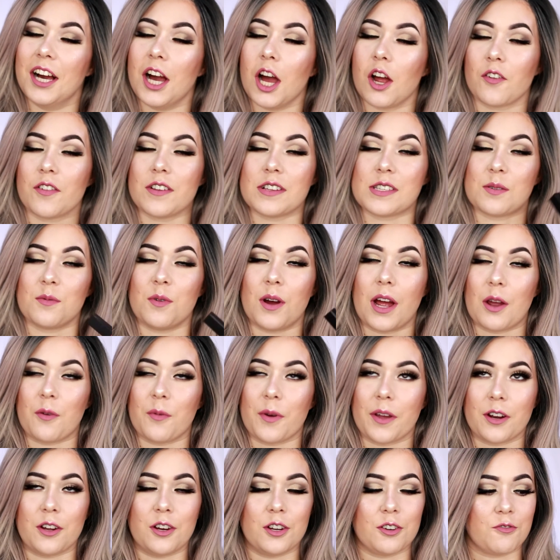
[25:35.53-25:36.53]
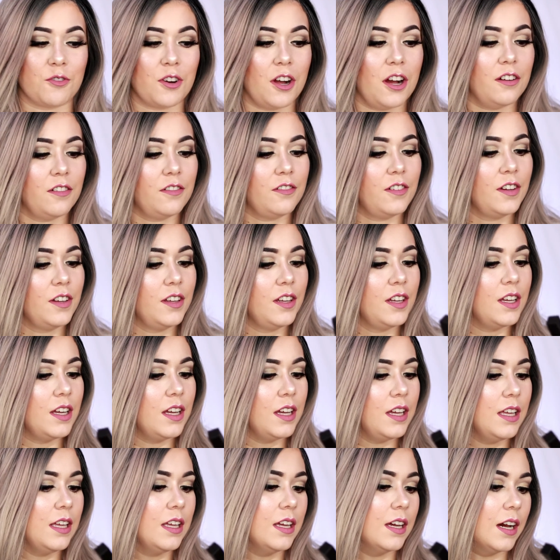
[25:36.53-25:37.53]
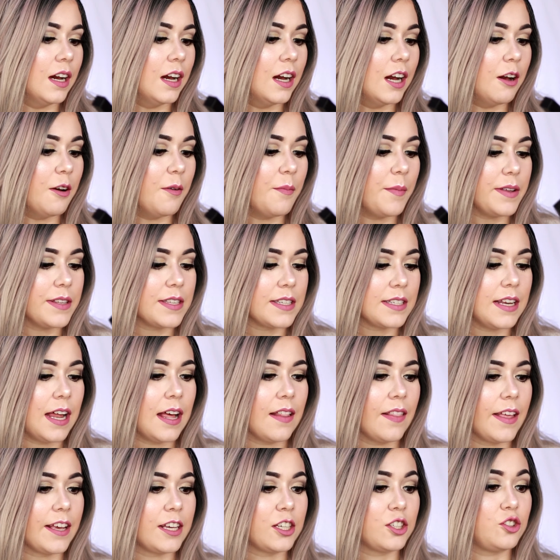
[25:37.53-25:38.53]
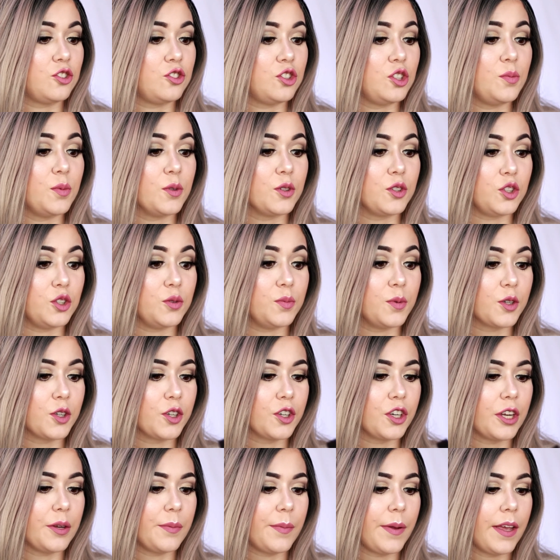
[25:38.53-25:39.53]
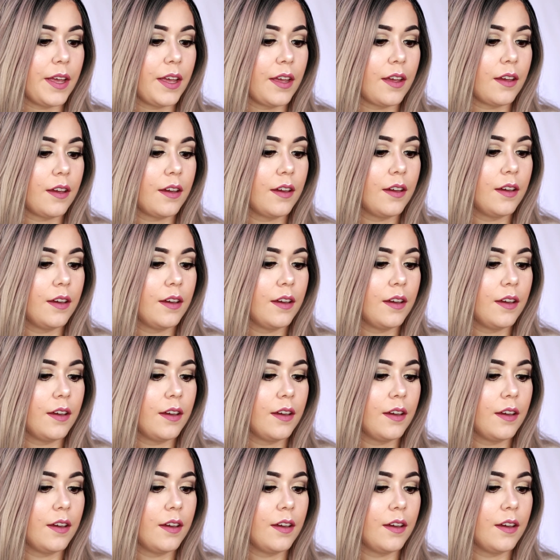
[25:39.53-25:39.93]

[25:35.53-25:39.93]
a reason why it went on rough. It's not like super duper creamy,